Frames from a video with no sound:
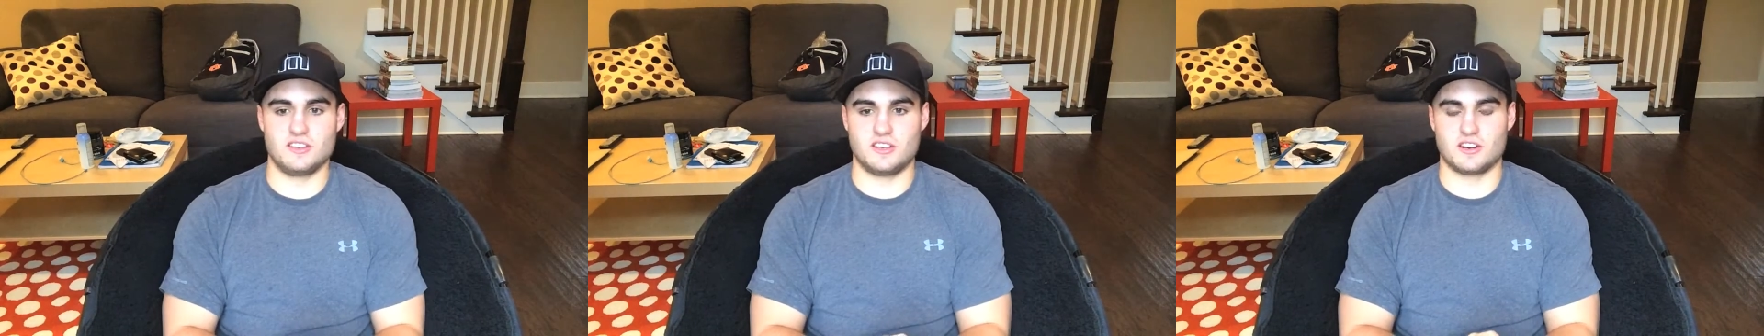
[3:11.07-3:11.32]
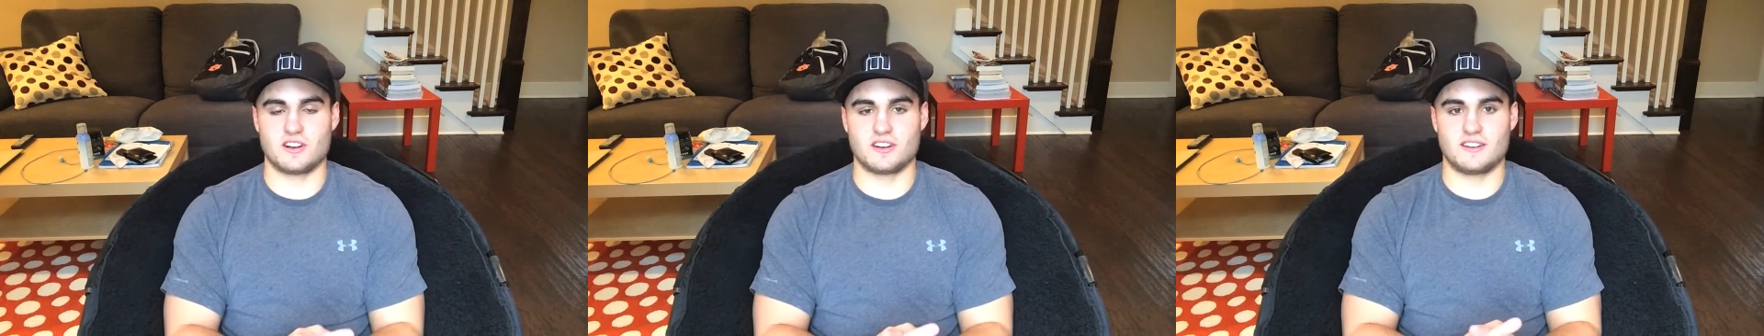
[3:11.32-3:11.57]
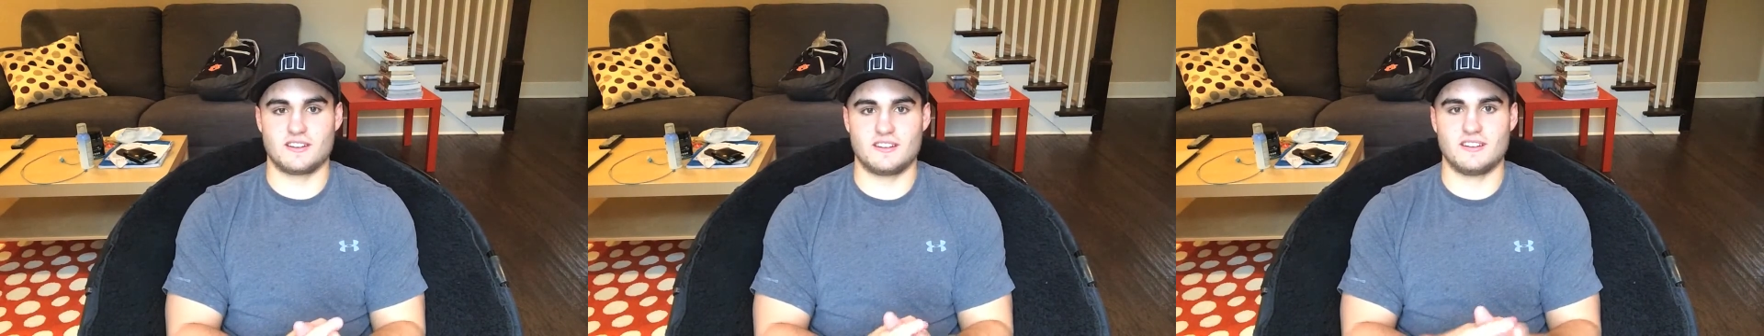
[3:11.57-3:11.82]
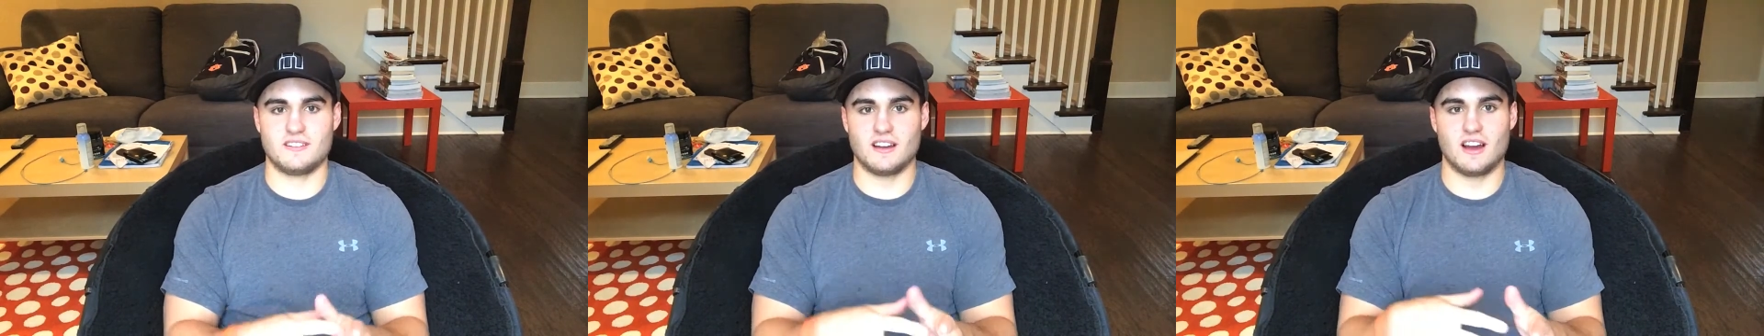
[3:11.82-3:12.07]
you're
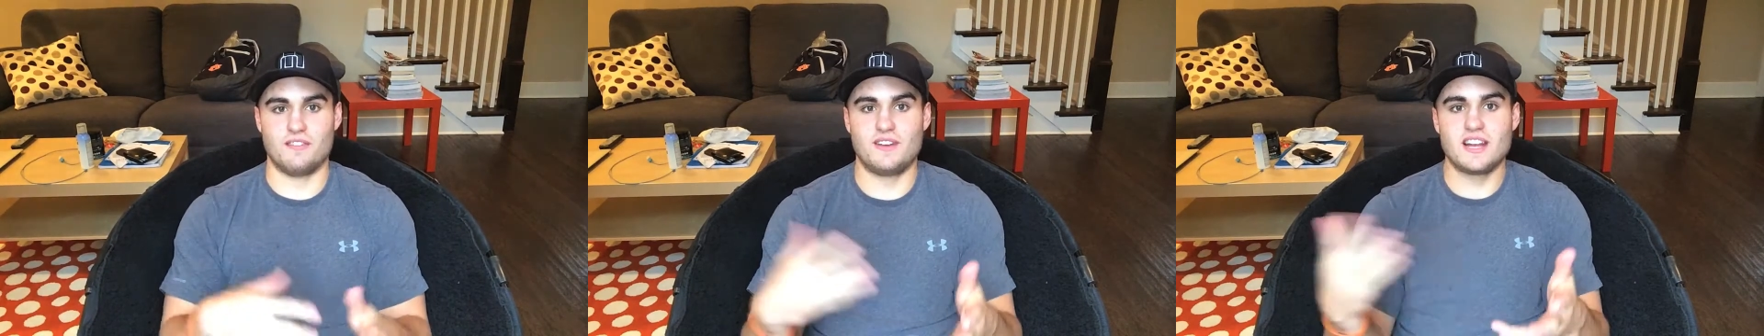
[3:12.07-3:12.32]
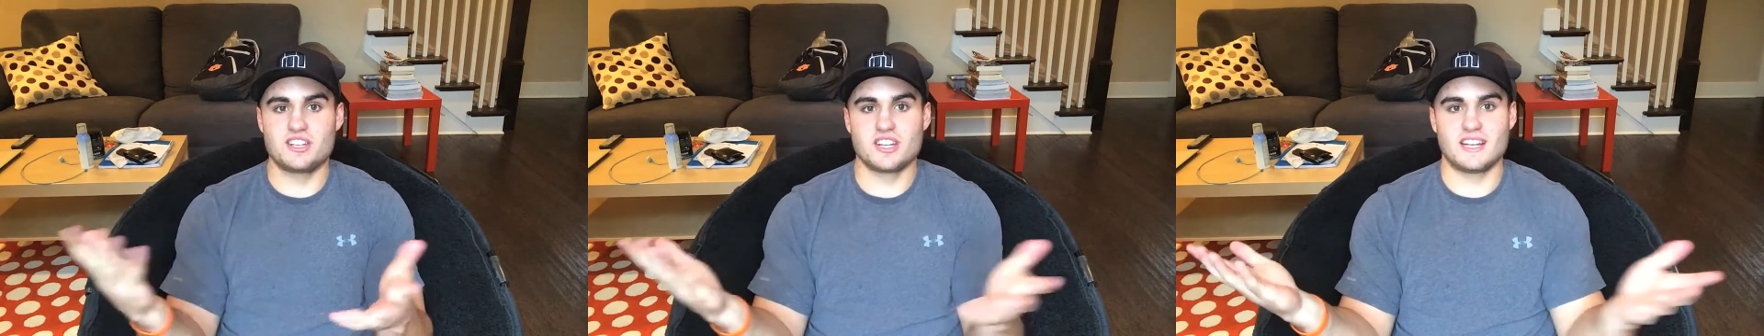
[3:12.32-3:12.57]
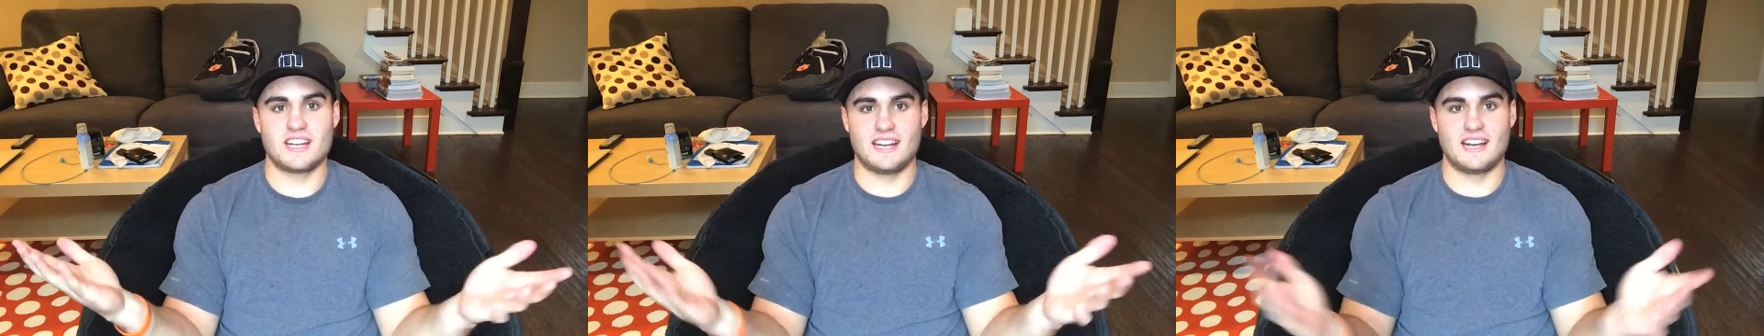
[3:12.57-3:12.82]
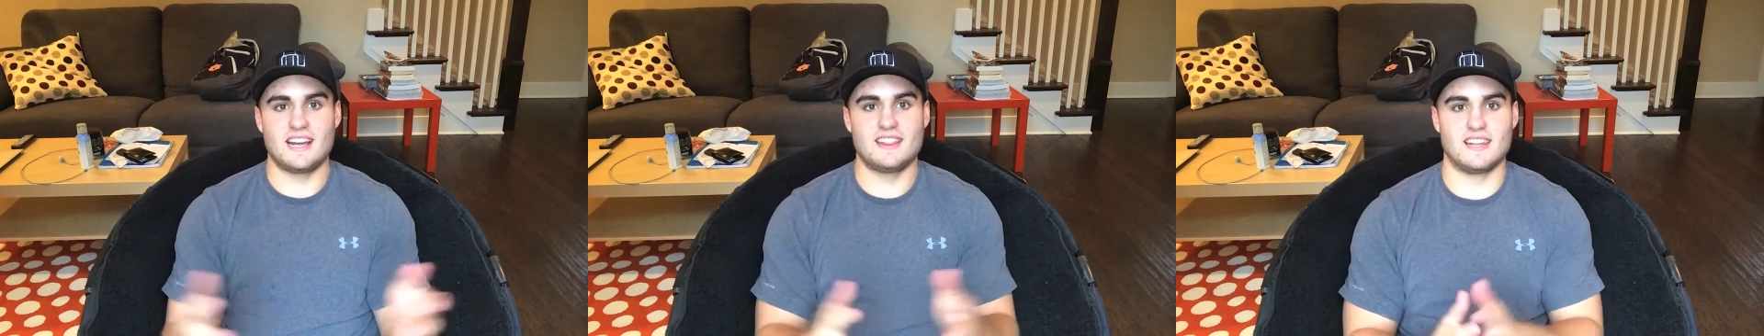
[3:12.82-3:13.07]
eventually going
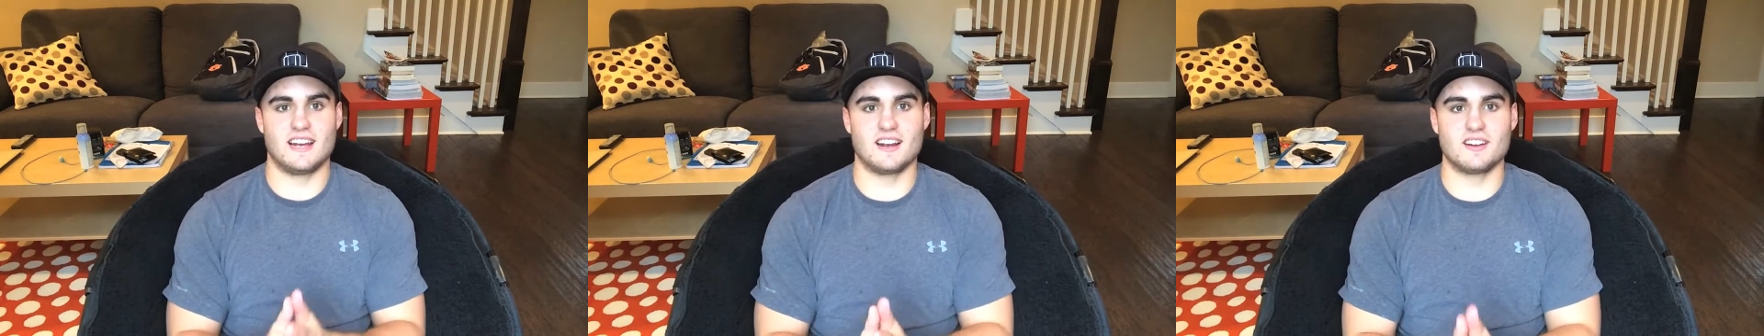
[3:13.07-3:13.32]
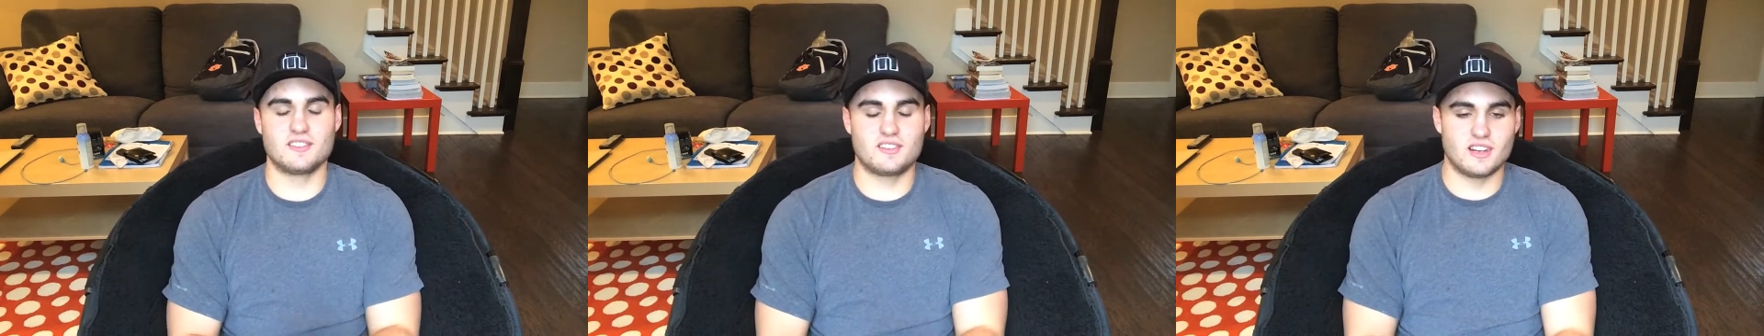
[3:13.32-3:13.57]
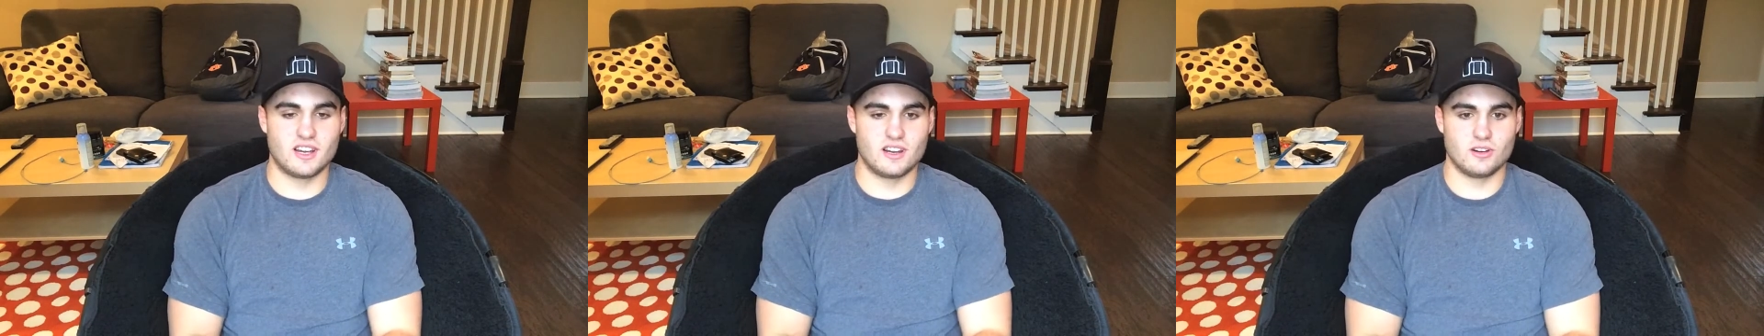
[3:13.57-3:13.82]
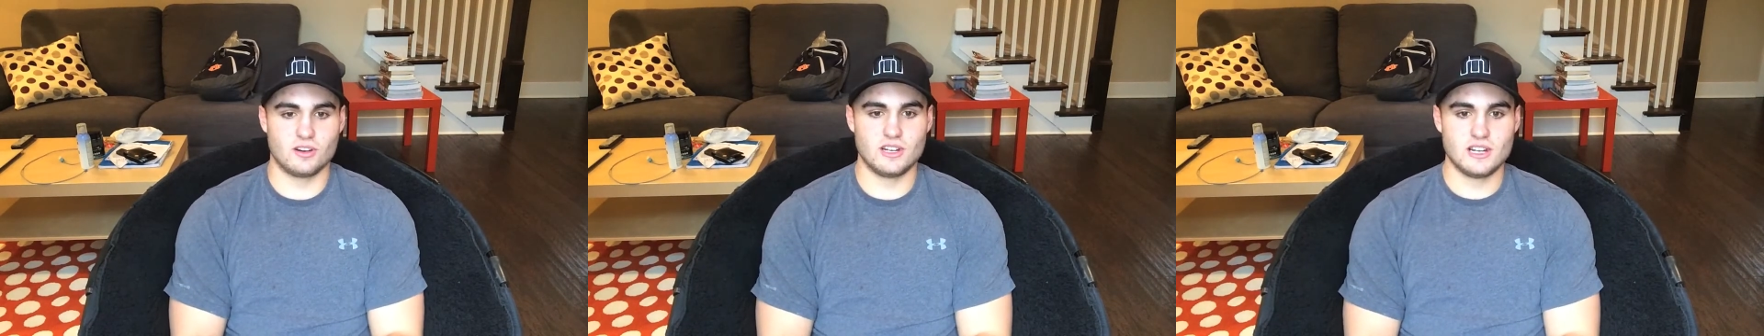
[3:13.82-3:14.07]
to get there.
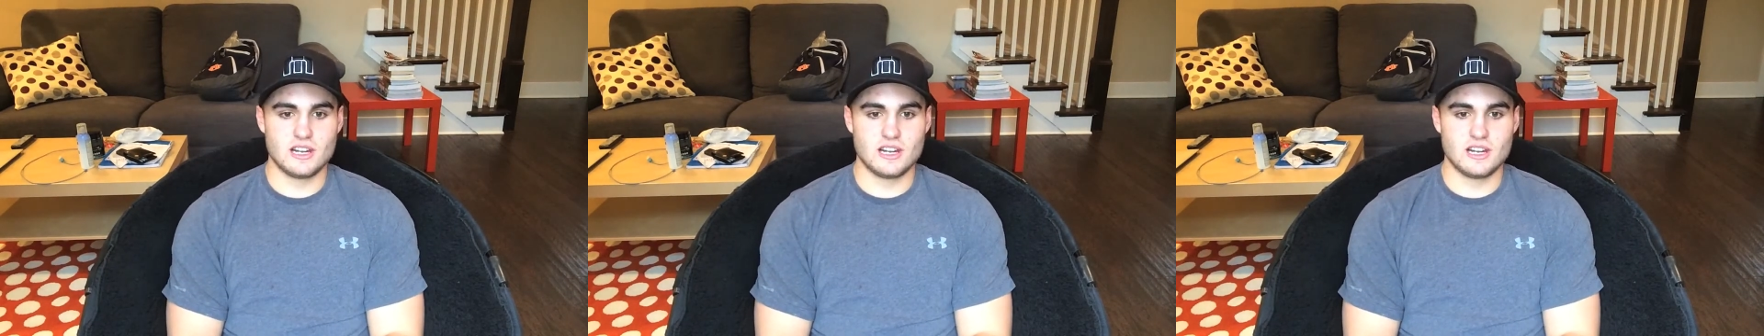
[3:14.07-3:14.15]
So